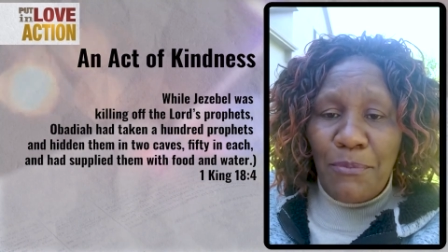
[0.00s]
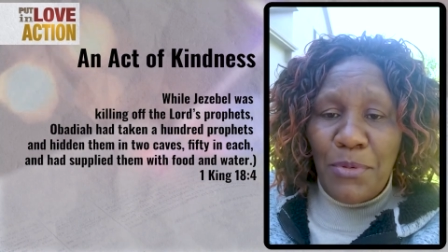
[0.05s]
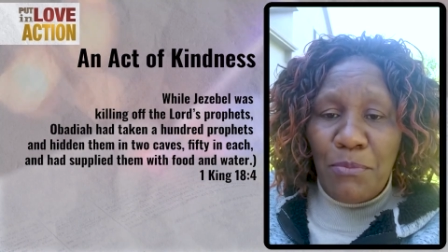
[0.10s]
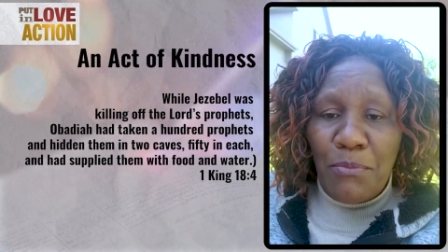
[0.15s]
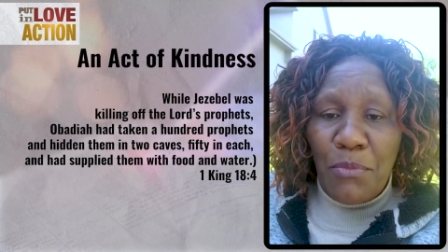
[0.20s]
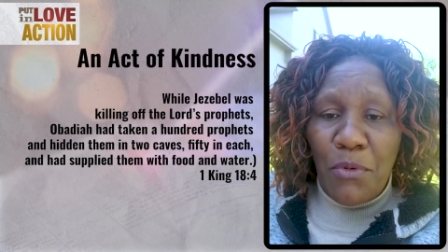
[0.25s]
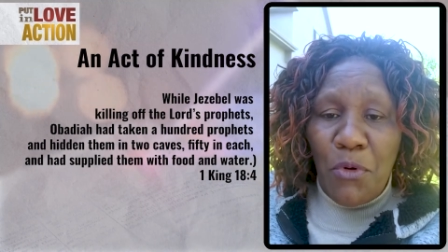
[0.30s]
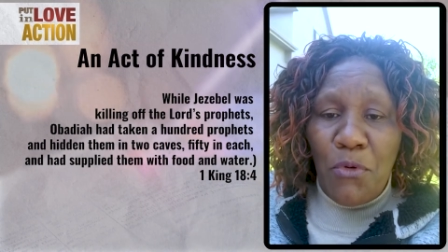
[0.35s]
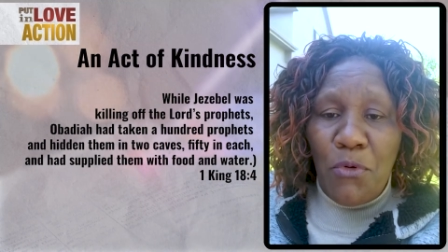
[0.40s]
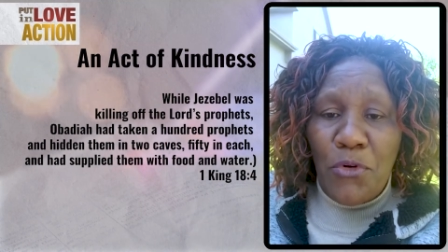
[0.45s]

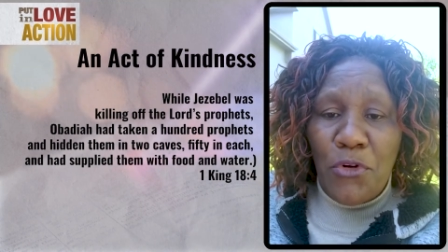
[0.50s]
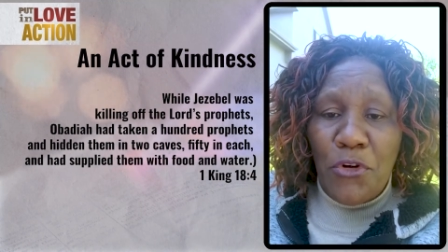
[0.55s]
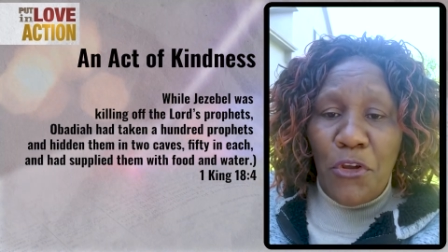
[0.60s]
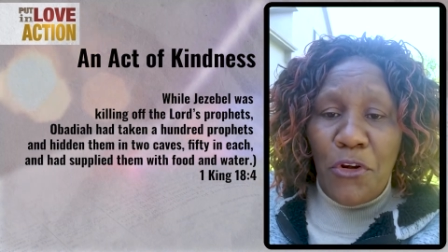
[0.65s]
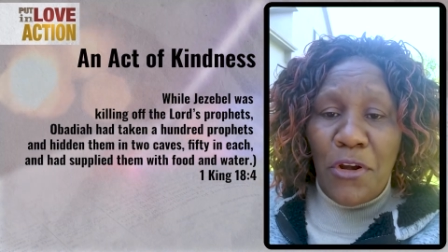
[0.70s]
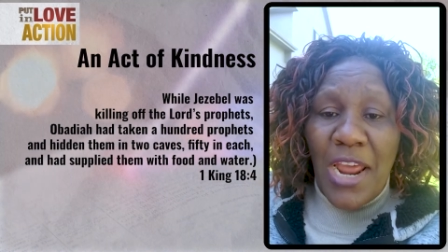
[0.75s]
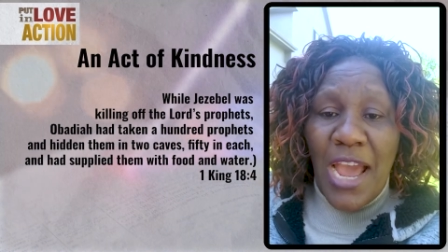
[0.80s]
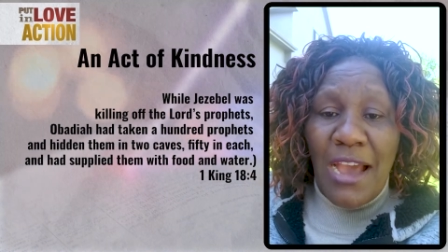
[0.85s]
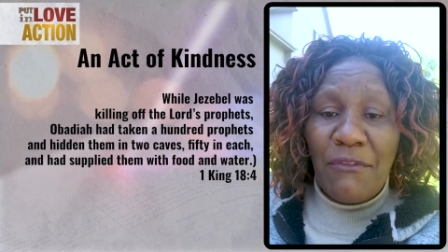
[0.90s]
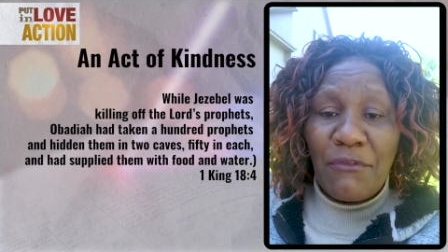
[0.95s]
people who
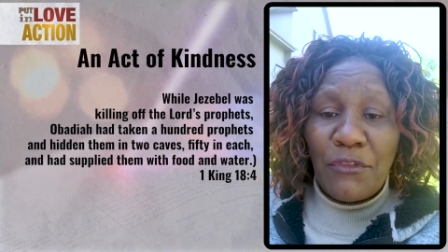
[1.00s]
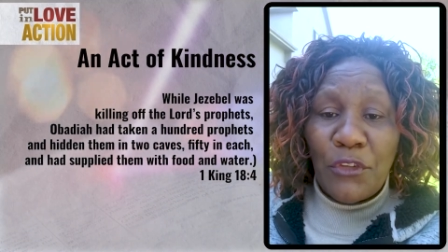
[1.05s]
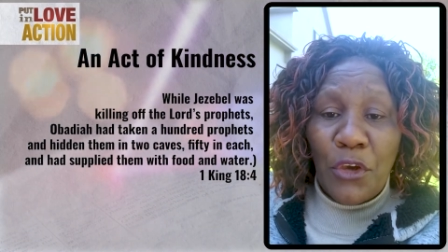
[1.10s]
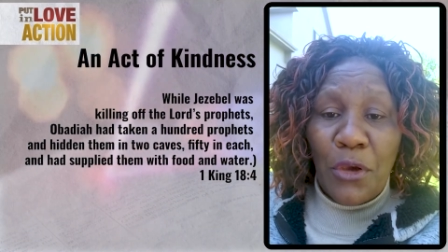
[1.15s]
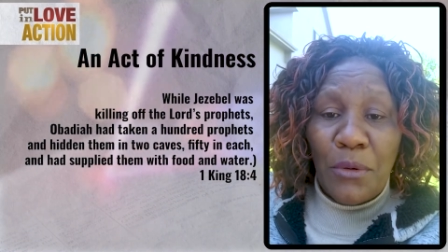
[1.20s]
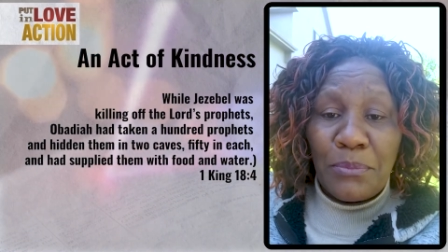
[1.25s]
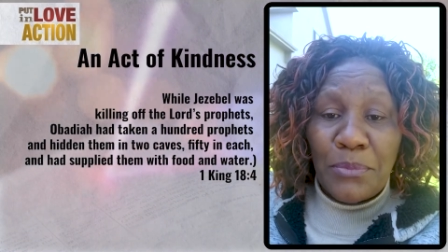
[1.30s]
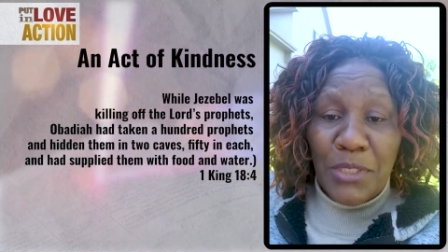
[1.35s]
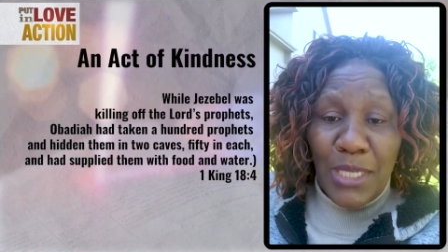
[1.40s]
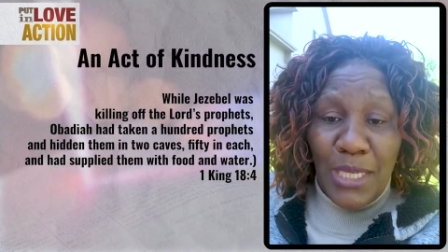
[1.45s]
don't have
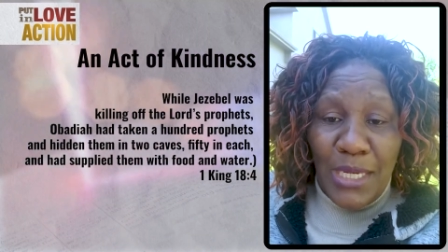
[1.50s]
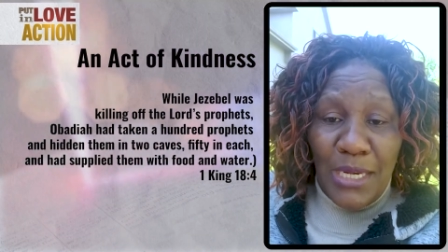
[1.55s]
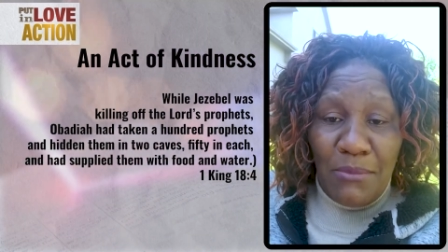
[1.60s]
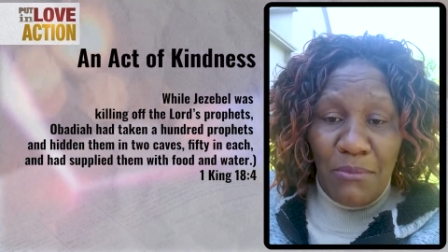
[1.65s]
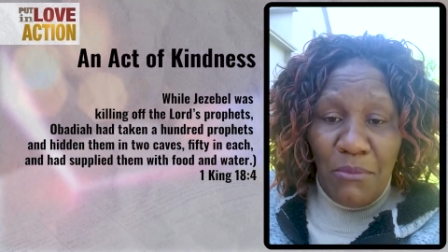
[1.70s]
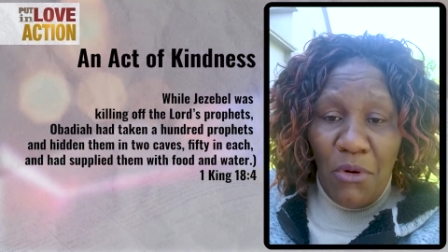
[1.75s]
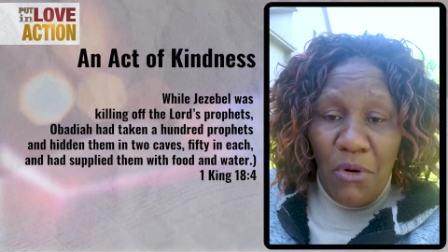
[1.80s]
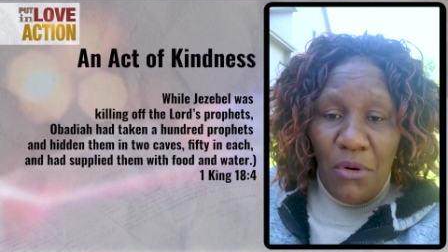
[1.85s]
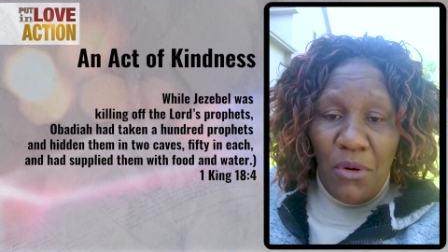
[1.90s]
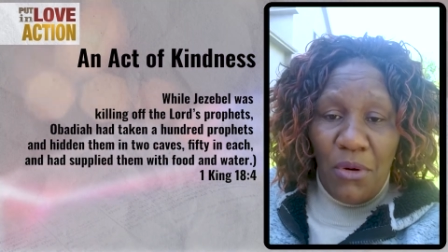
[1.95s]
jobs
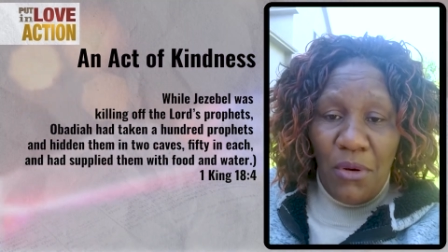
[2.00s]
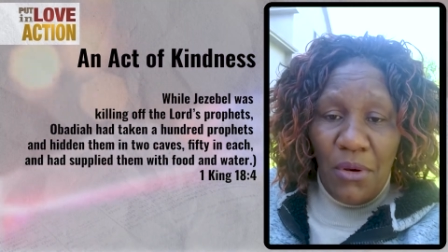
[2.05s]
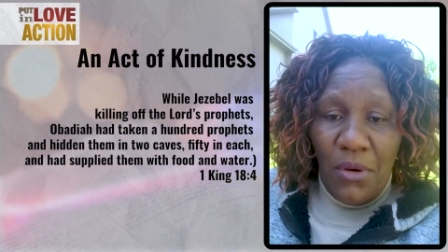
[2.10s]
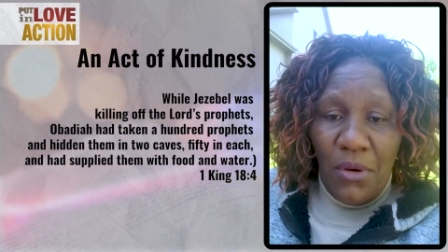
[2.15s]
anymore.